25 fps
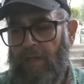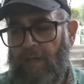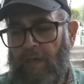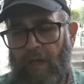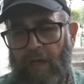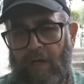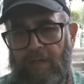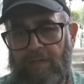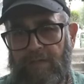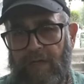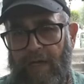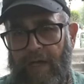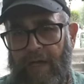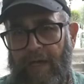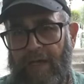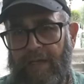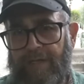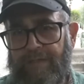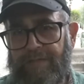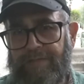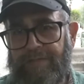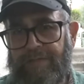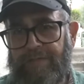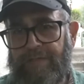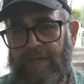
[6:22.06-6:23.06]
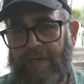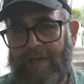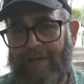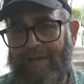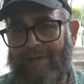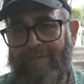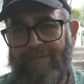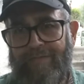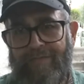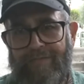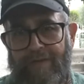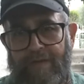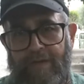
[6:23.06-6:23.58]
Alas, I
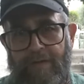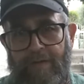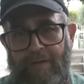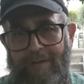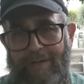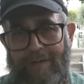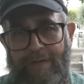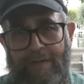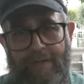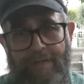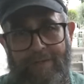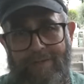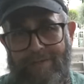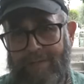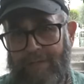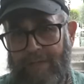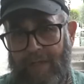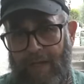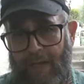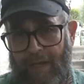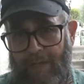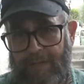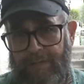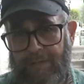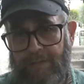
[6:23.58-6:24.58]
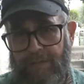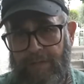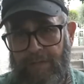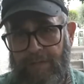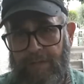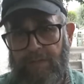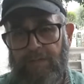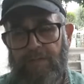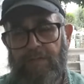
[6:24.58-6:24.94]
fear it is not.